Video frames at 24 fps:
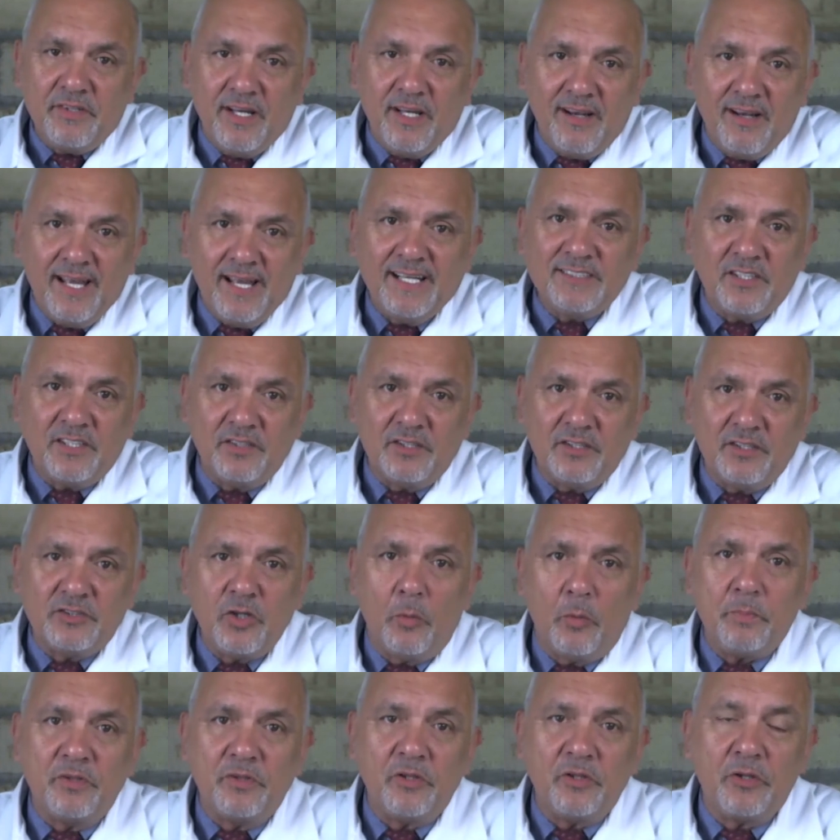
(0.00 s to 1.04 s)
your legs at the
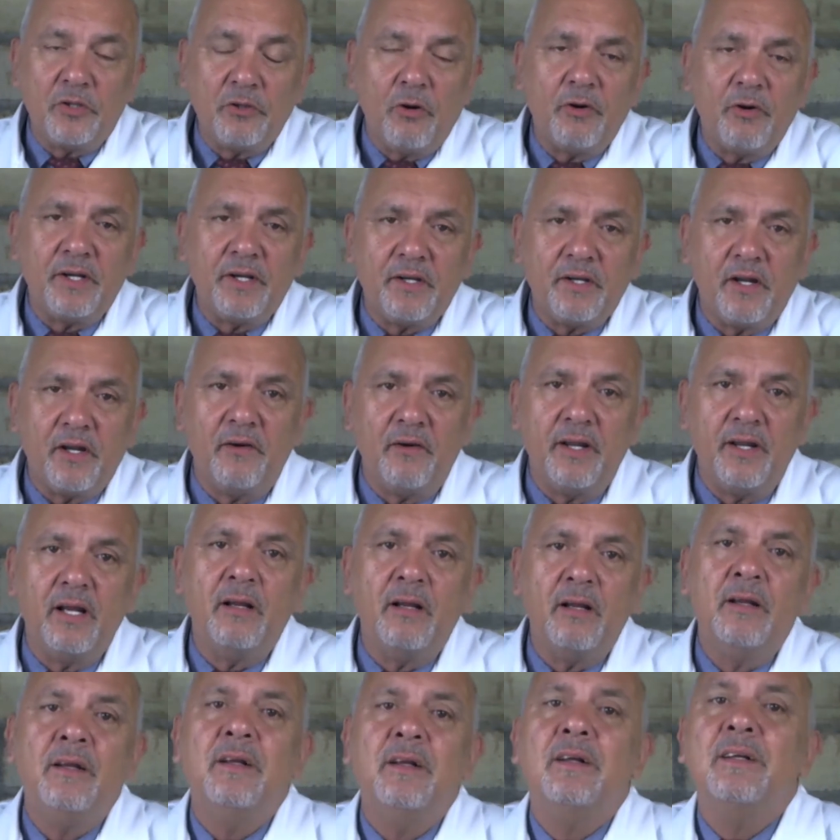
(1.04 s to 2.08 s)
top of the groin area,
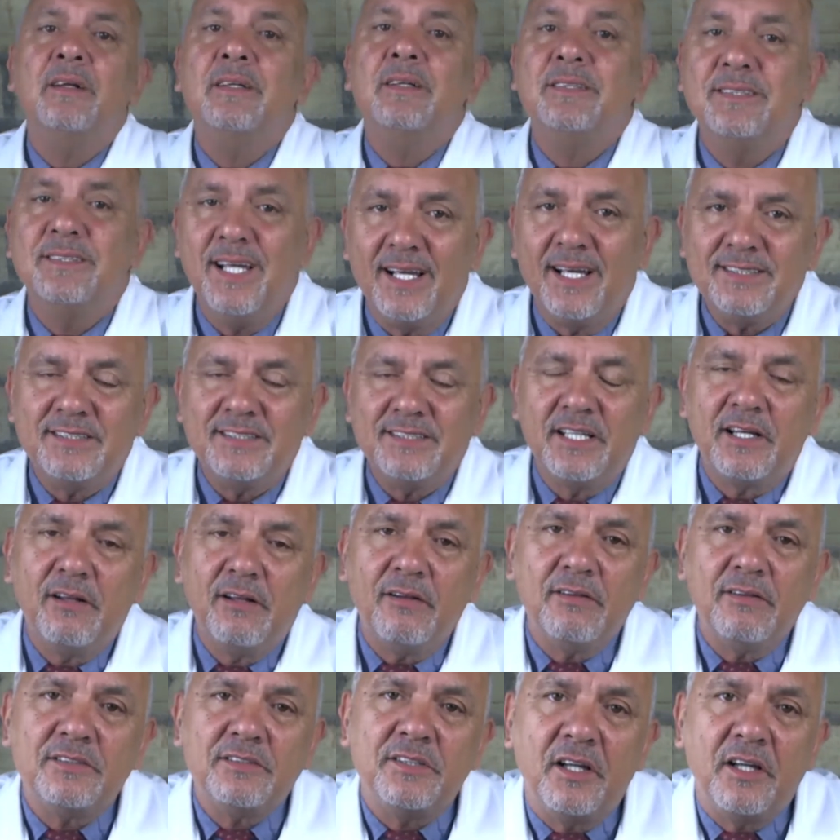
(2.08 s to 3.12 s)

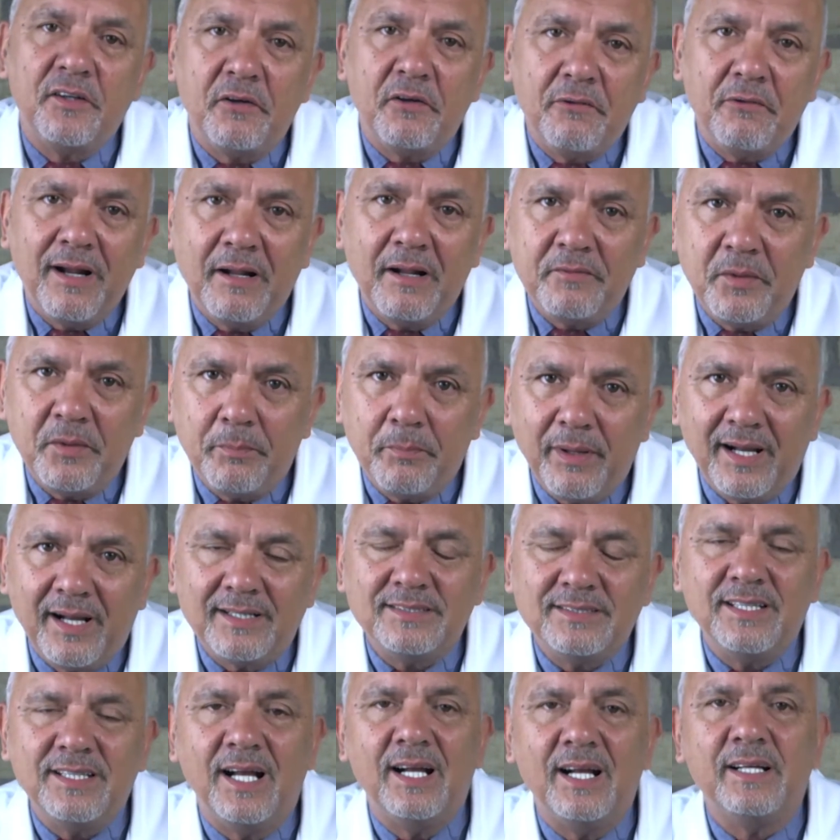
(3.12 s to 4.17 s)
testicles and around the
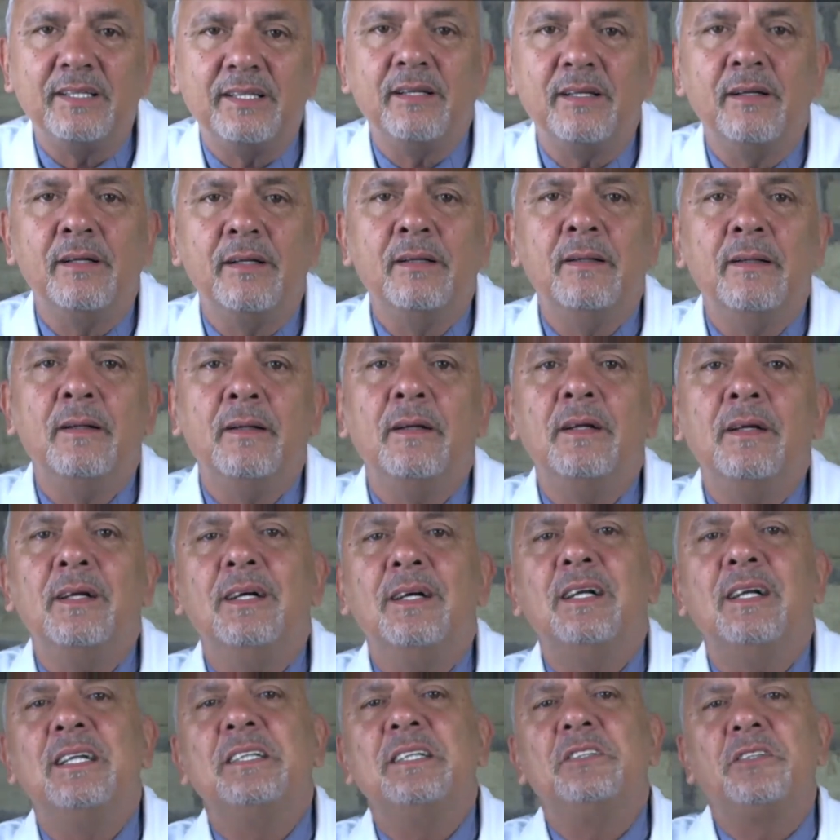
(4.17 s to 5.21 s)
backside,
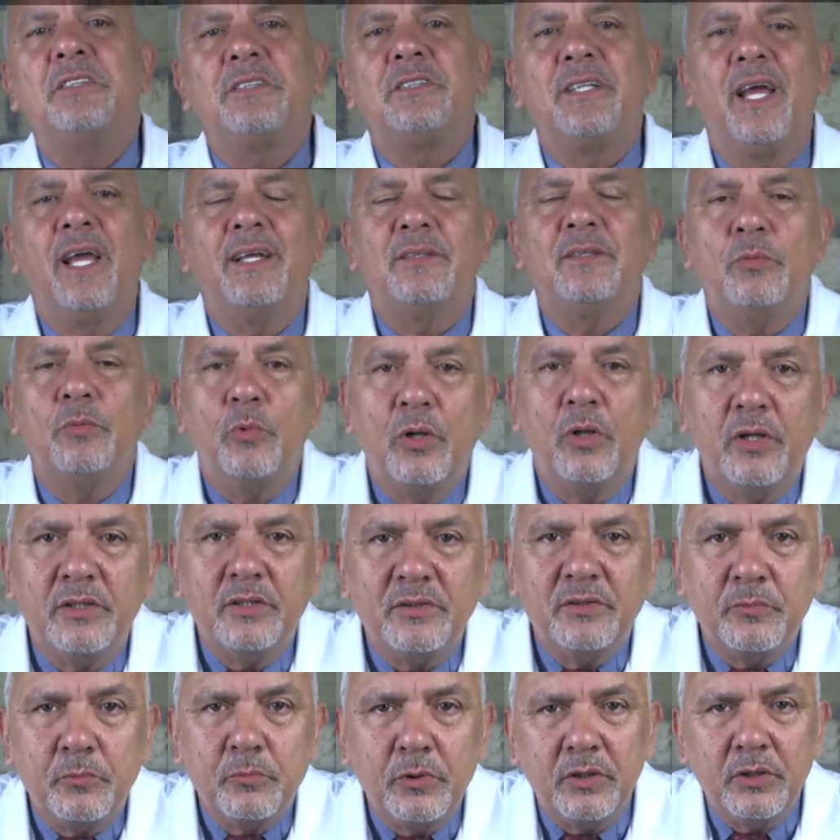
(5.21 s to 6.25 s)
and it just gets
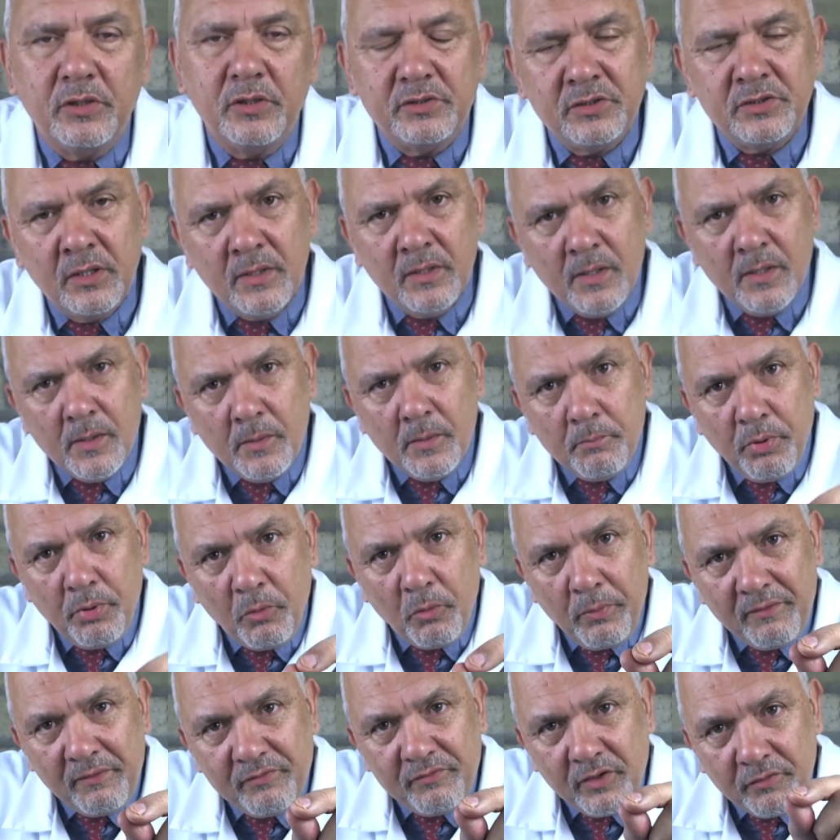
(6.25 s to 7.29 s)
worse and worse. But
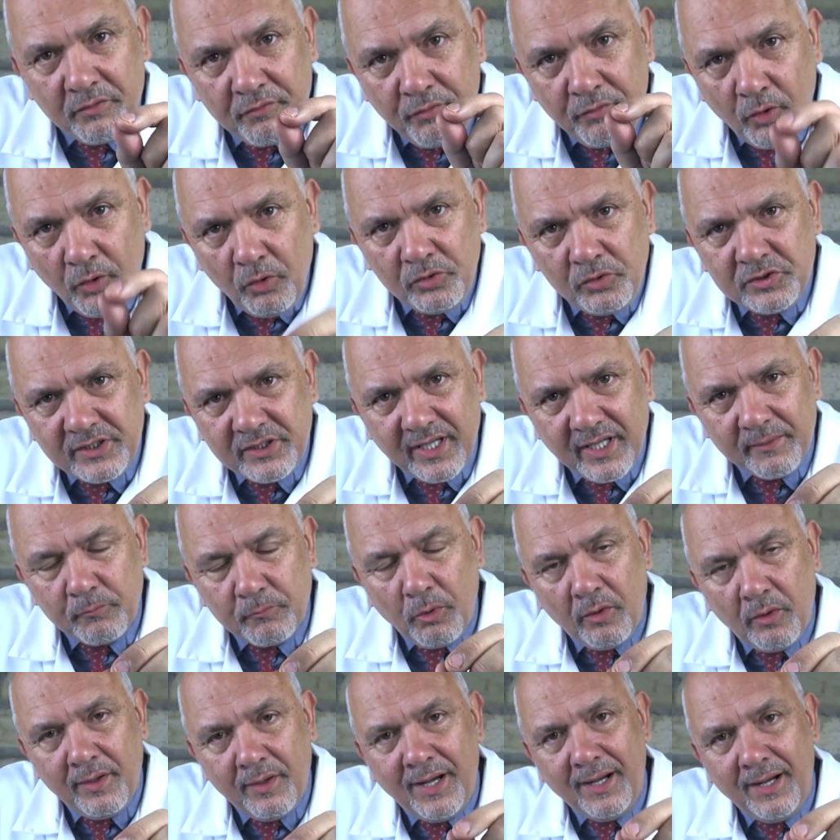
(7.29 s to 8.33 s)
with the foreskin,
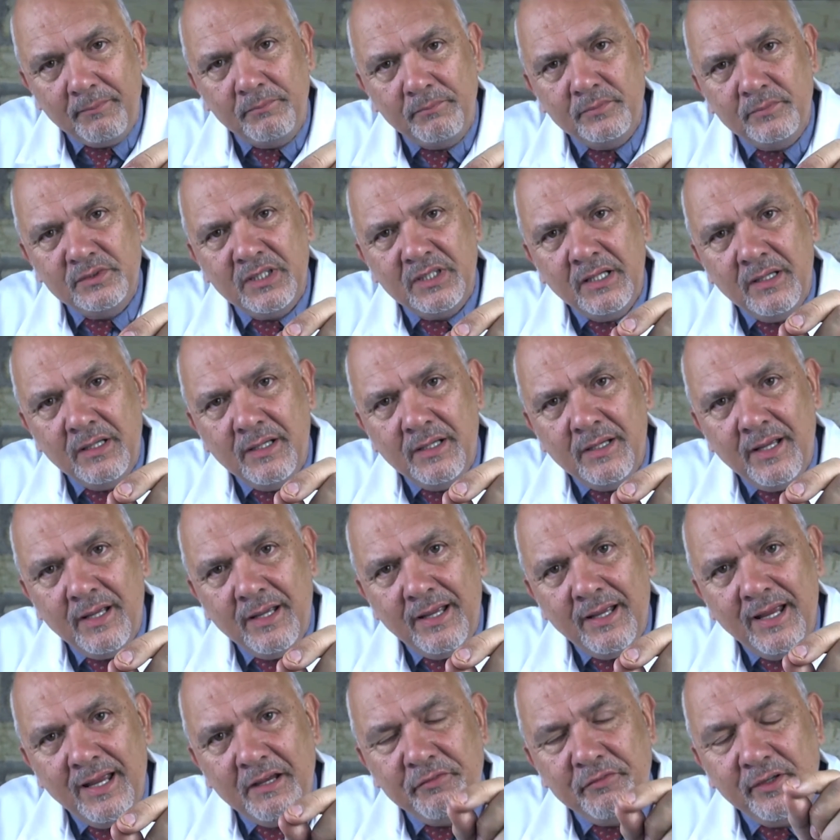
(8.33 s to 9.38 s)
what happens,
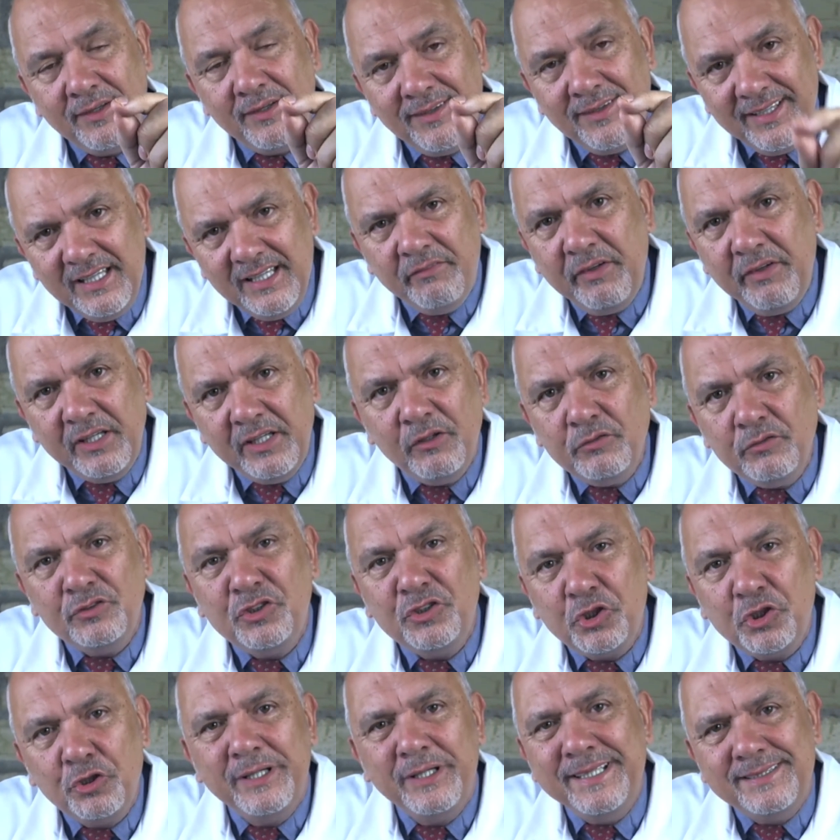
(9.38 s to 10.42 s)
if you leave it
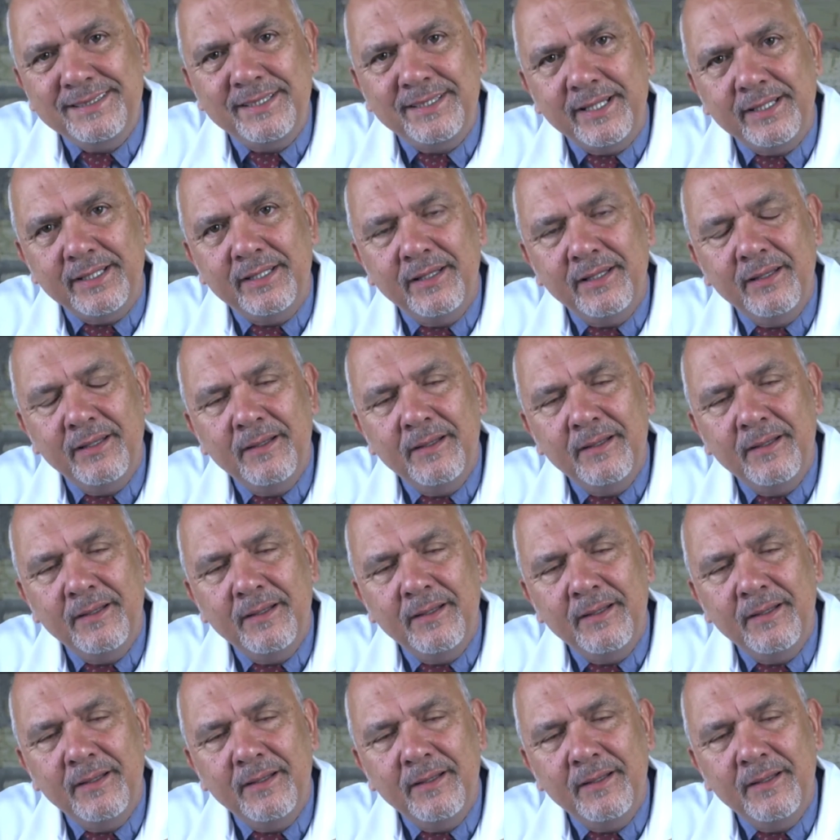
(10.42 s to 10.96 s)
untreated,